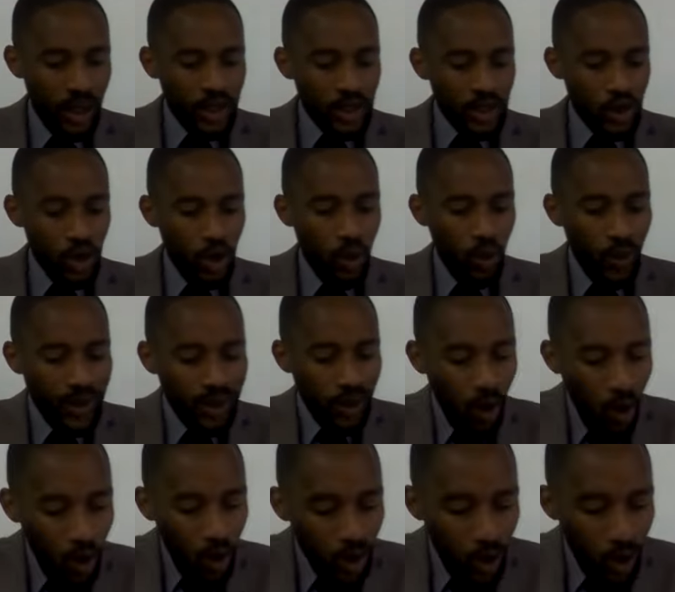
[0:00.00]
So with
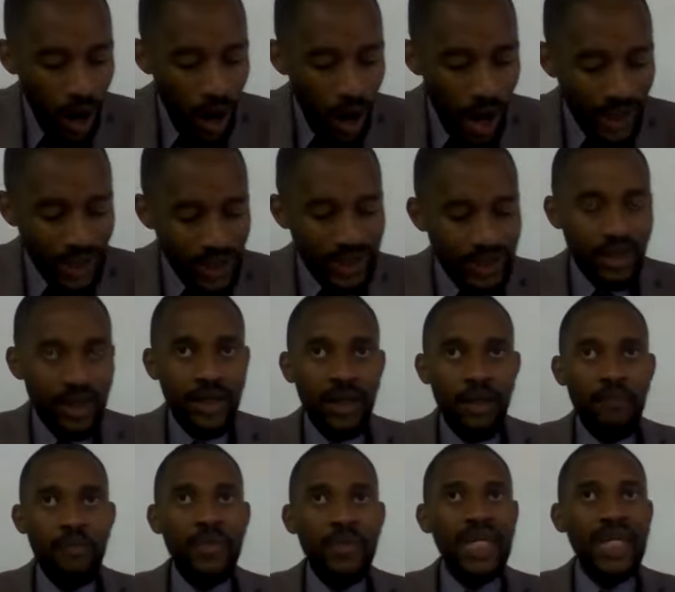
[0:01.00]
all your heart
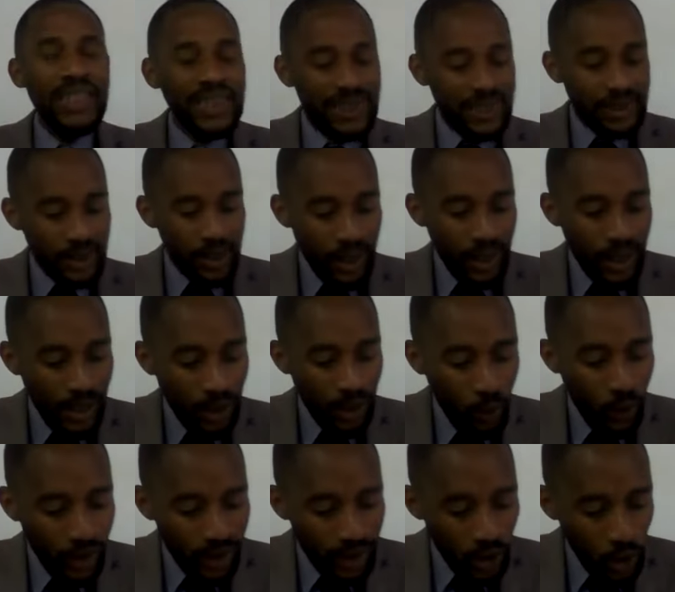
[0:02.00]
means
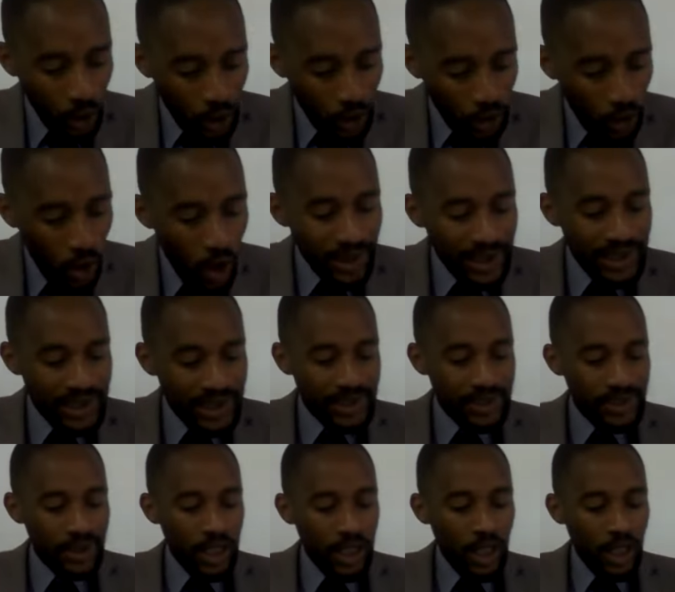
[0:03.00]
with your thoughts,
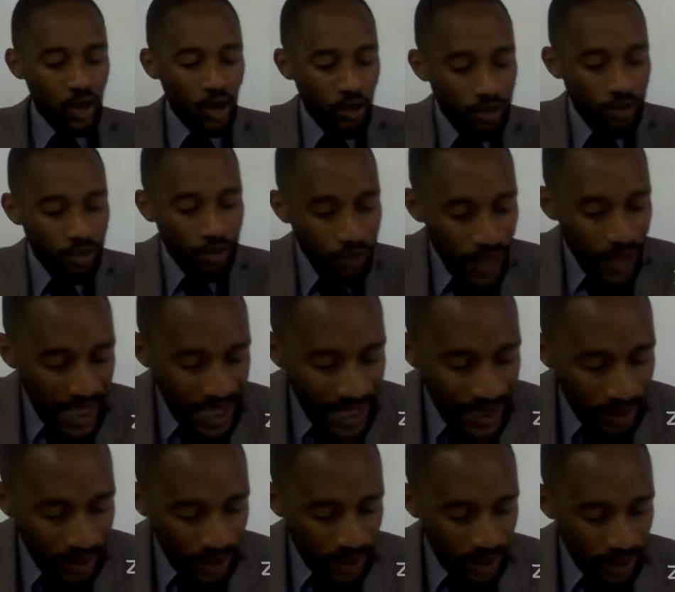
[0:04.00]
your
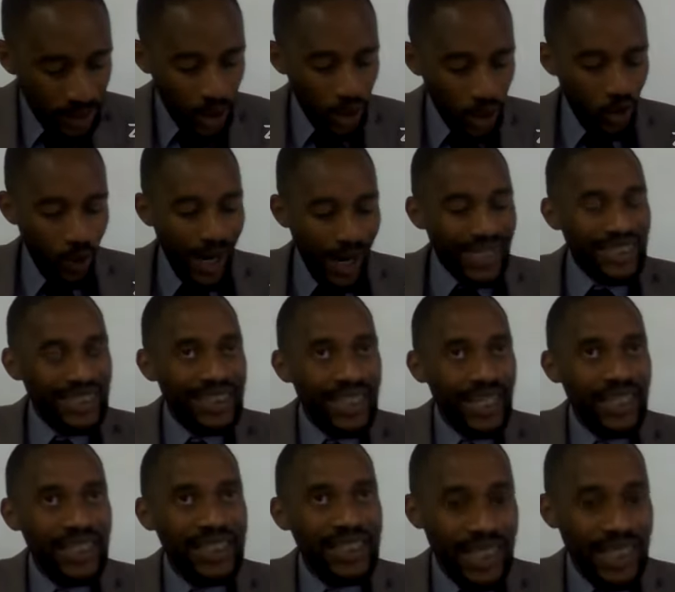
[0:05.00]
feelings, your
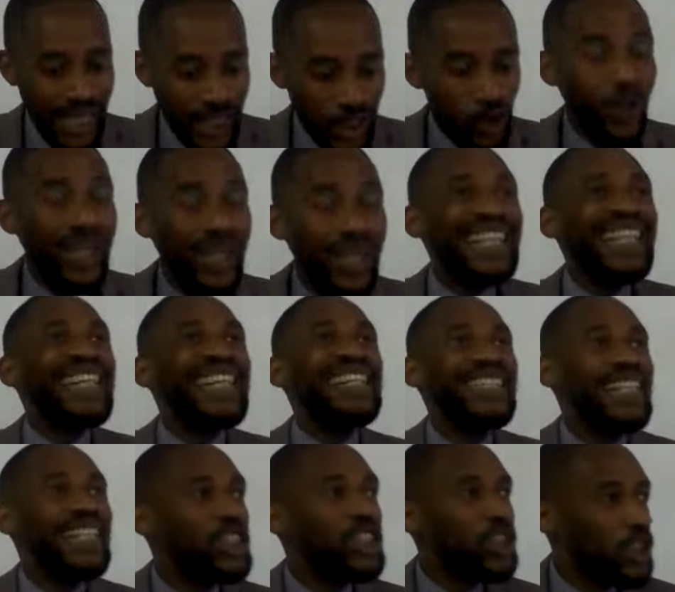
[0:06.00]
ideas, and your
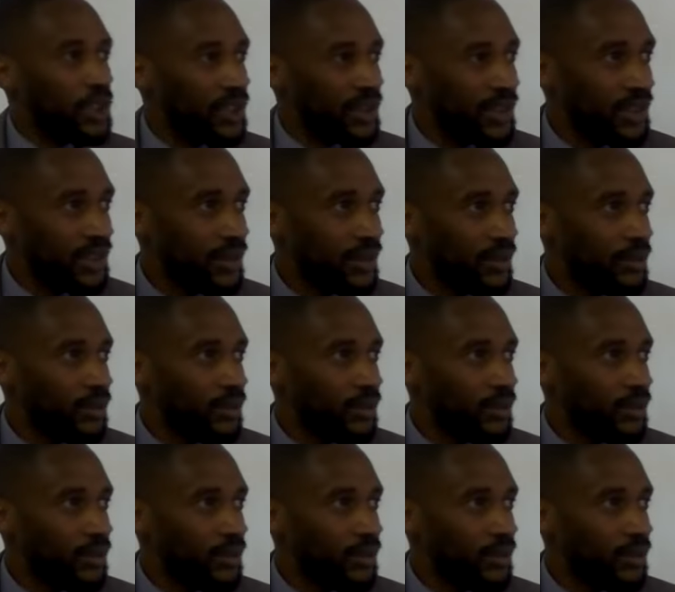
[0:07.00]
inclinations.